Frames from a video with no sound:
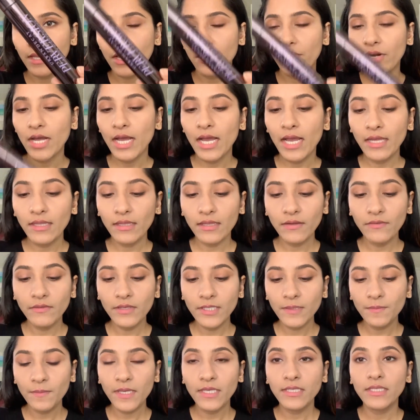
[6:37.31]
I love this
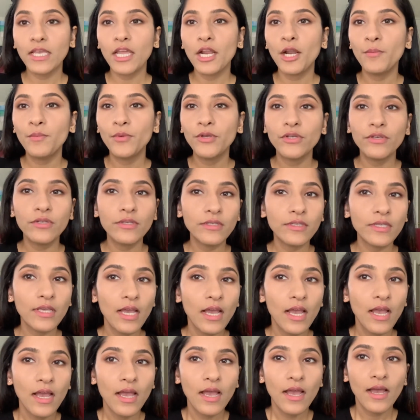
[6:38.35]
mascara because
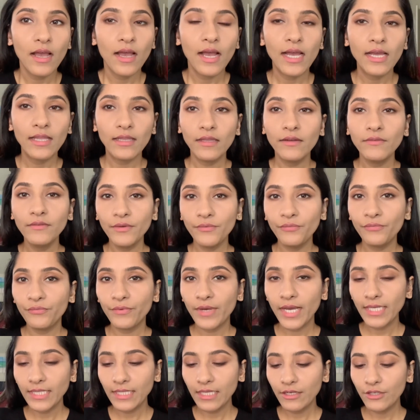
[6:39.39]
I love the fact that
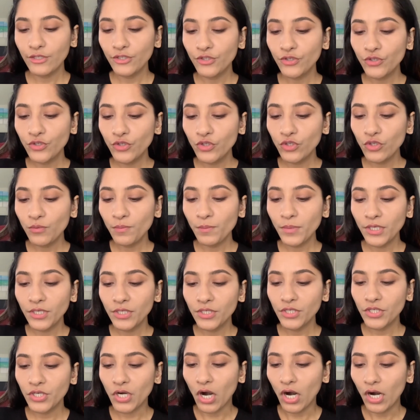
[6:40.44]
it's super
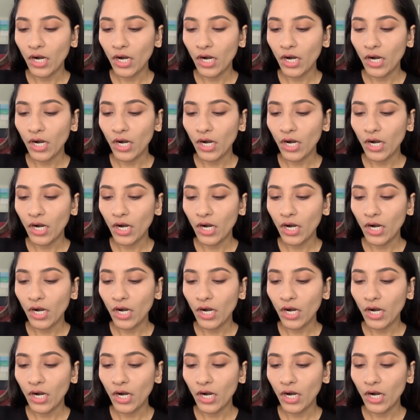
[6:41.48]
dark.